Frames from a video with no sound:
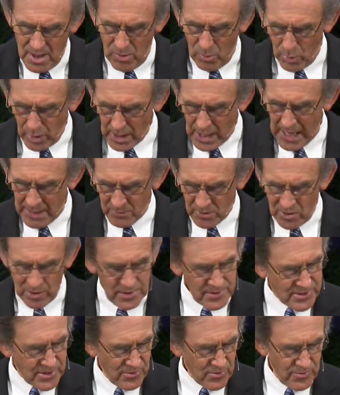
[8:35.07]
Well, I'm
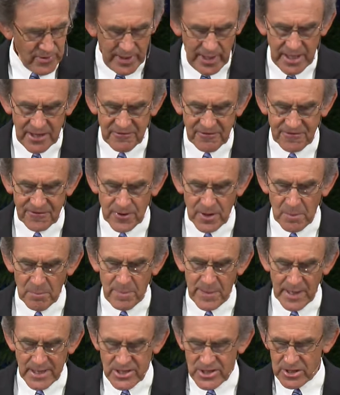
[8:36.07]
going to read from
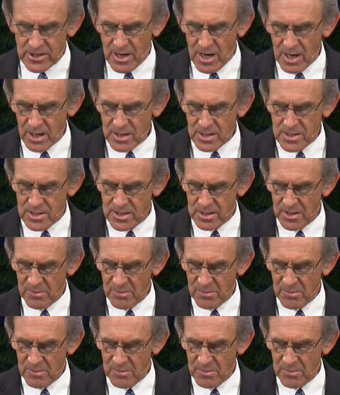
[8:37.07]
Patriarchs